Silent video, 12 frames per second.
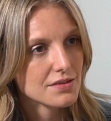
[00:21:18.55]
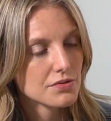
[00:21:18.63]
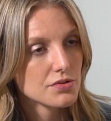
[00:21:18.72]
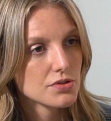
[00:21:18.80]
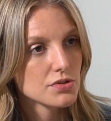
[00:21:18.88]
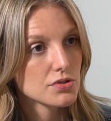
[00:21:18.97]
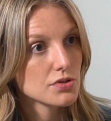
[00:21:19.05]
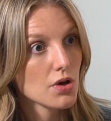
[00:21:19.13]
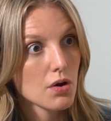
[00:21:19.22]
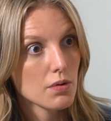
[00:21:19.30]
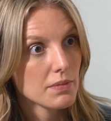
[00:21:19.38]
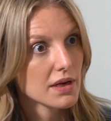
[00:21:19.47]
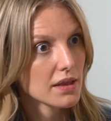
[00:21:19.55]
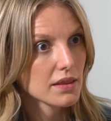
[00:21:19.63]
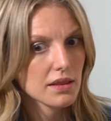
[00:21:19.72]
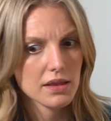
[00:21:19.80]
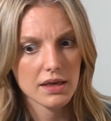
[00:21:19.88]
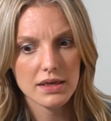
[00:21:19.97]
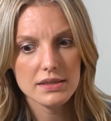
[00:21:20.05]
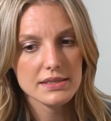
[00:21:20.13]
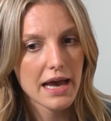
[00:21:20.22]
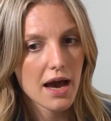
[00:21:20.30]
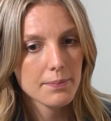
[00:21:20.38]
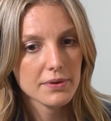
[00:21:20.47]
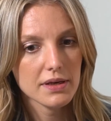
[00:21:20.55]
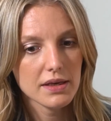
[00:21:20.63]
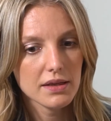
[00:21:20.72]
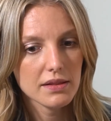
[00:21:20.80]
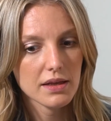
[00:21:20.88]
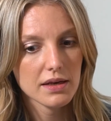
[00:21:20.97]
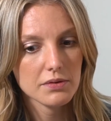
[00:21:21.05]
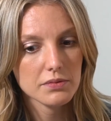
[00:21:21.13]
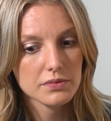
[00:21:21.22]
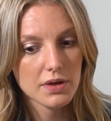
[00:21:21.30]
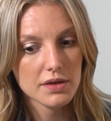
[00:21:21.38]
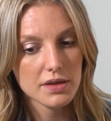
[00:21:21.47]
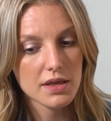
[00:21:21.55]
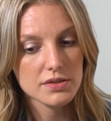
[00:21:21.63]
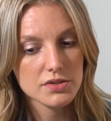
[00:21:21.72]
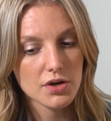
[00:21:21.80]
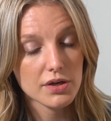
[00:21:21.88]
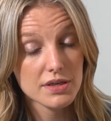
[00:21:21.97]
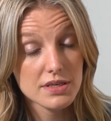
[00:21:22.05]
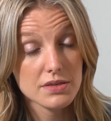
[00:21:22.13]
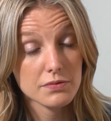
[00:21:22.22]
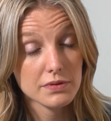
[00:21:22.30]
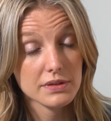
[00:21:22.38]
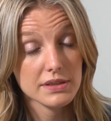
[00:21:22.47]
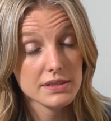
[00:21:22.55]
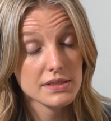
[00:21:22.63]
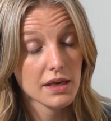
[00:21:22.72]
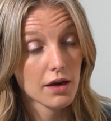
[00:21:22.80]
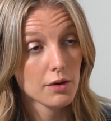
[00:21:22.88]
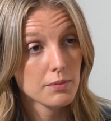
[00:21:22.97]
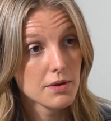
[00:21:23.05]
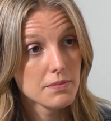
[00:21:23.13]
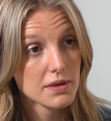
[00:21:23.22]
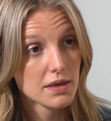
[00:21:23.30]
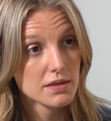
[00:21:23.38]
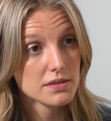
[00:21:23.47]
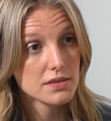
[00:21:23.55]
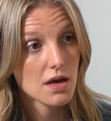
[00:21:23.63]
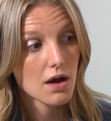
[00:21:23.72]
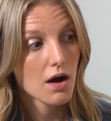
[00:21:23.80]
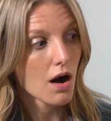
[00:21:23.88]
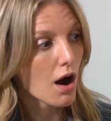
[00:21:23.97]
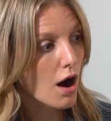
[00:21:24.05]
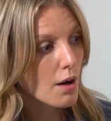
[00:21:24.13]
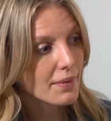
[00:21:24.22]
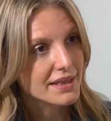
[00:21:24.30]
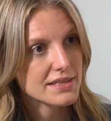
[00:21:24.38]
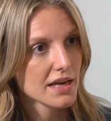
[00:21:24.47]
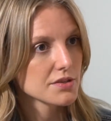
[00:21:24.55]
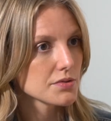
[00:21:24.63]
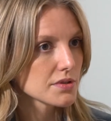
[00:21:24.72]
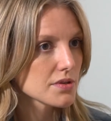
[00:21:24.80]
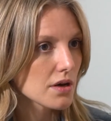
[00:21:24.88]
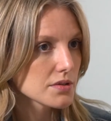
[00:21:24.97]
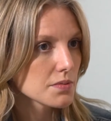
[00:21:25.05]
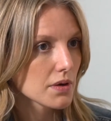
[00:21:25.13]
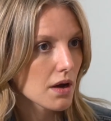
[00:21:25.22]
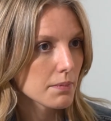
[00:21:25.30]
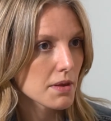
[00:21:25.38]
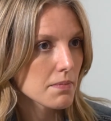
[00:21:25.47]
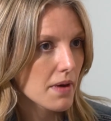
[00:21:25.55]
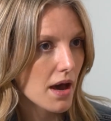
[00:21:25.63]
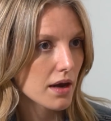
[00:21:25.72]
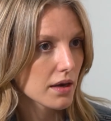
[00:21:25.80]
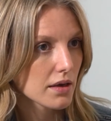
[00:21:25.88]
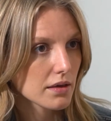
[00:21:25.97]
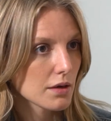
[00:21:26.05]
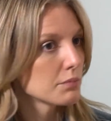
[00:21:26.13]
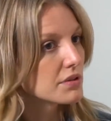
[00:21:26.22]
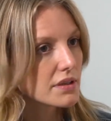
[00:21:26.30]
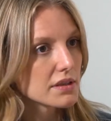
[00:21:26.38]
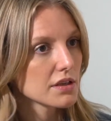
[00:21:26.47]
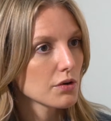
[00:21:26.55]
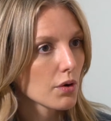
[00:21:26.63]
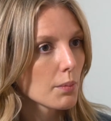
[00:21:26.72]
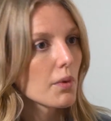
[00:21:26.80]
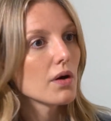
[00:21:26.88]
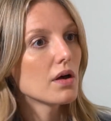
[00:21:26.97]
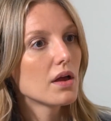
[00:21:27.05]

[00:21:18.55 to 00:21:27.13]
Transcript: There were just so many things happening that it started to really scare me, because all my test results were coming back completely normal.